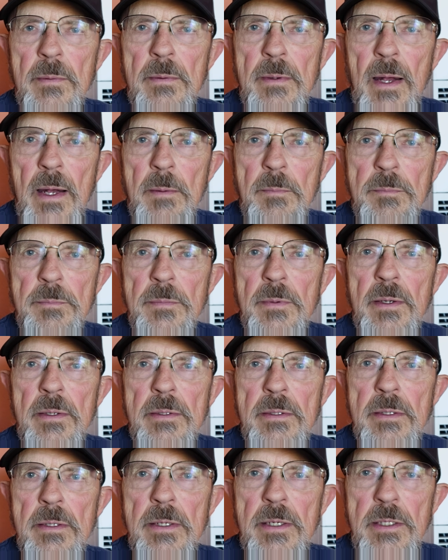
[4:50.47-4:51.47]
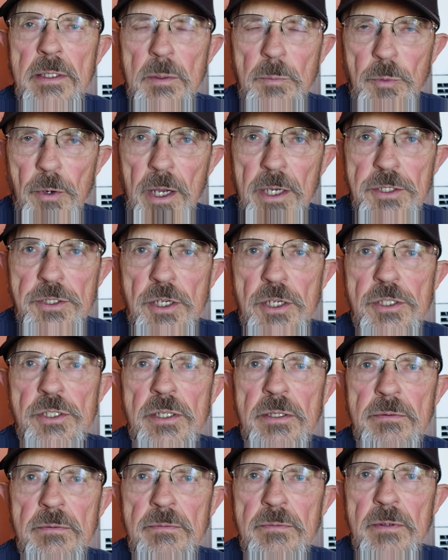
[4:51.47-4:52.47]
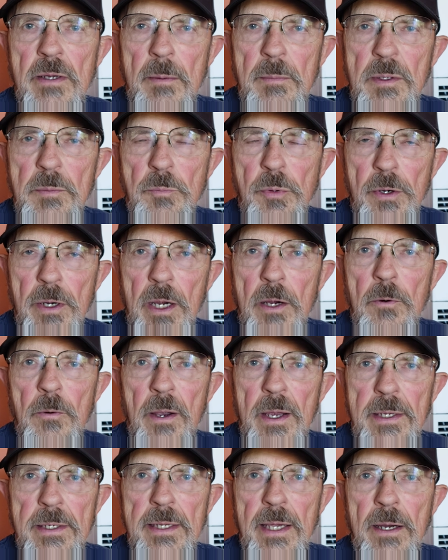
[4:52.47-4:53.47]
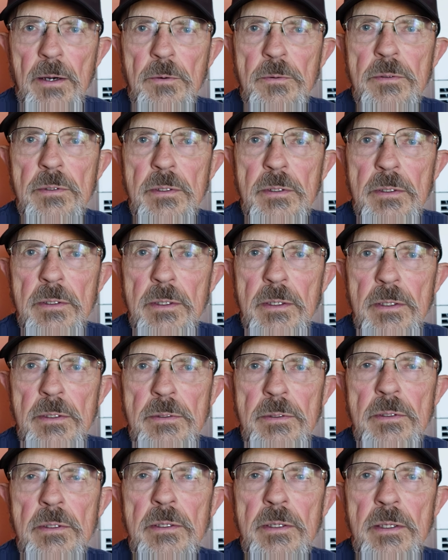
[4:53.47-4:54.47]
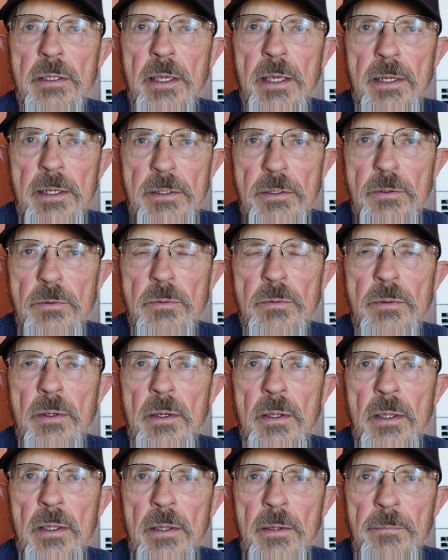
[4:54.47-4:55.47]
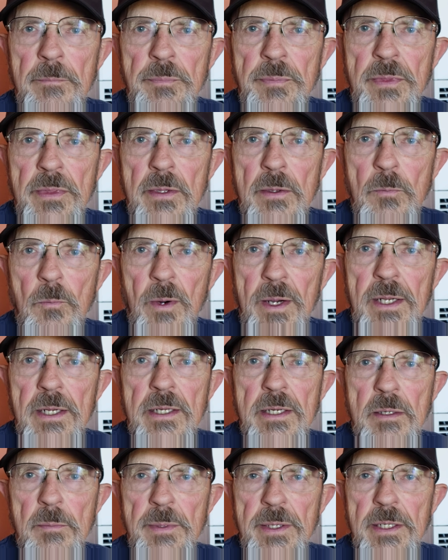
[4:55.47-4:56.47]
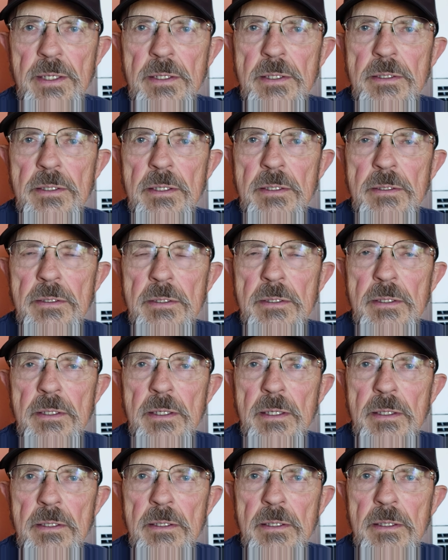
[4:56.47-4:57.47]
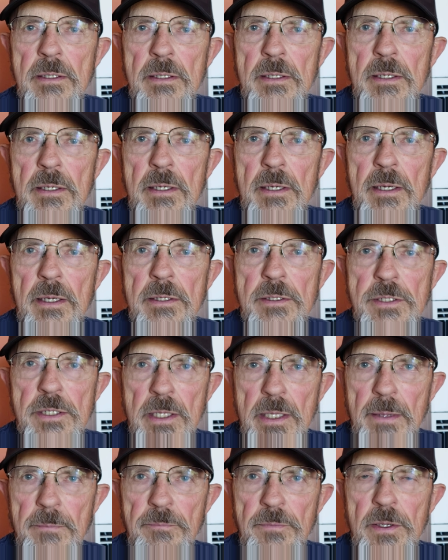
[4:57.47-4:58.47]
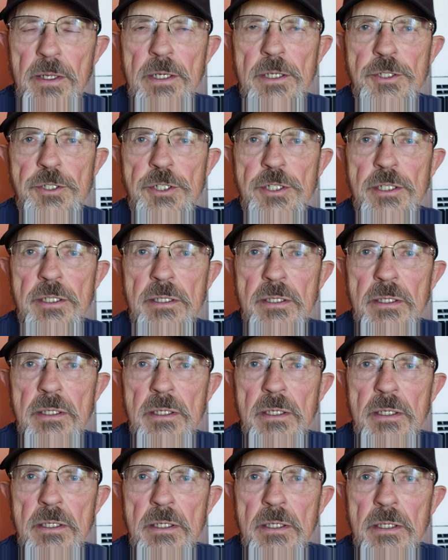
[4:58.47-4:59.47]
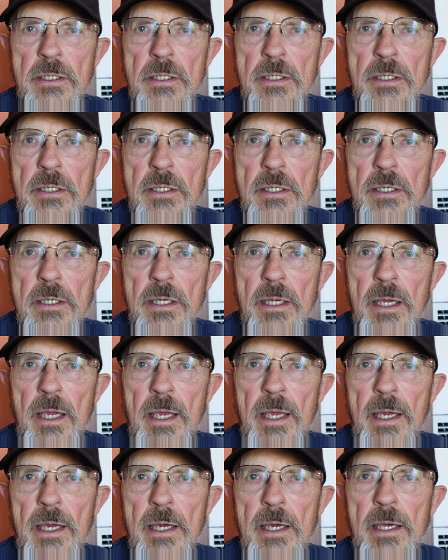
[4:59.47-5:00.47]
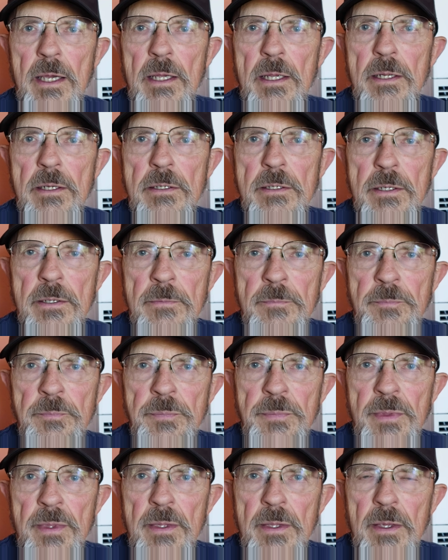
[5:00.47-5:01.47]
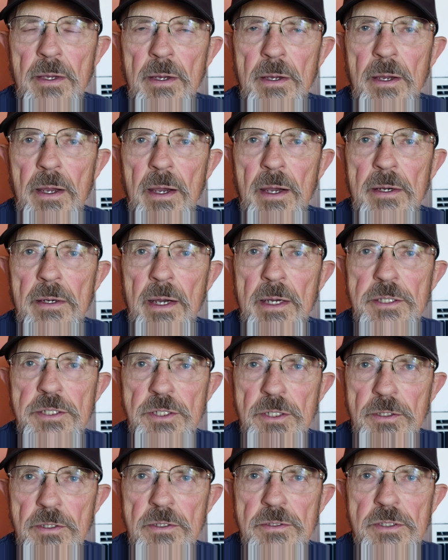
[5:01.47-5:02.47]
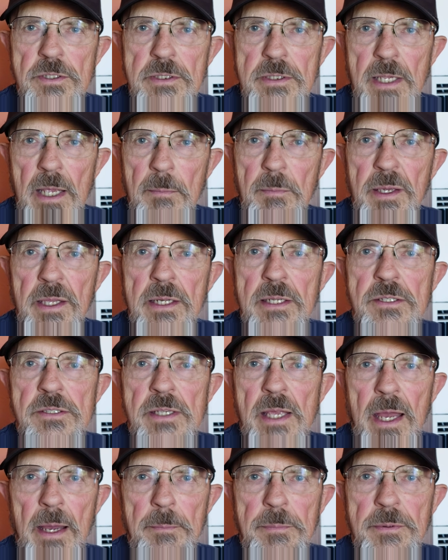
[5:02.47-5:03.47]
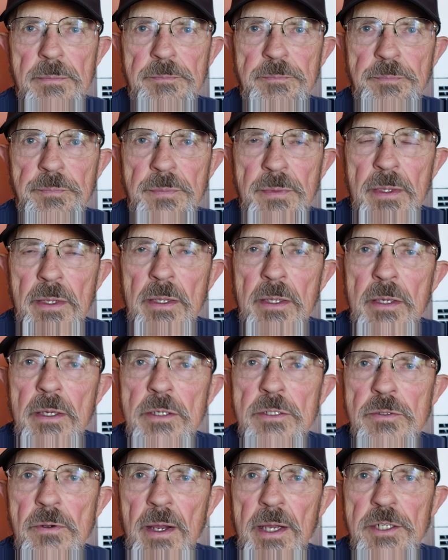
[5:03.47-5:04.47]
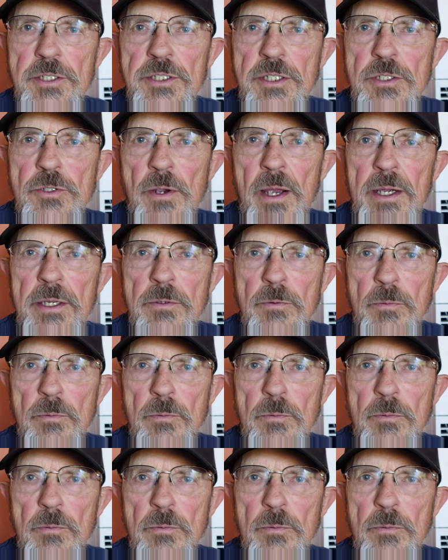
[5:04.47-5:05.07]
I'm in the process of, I'm in prayer right now. Can you wait a little bit until I'm finished? and I still kept getting zapped. So I actually tried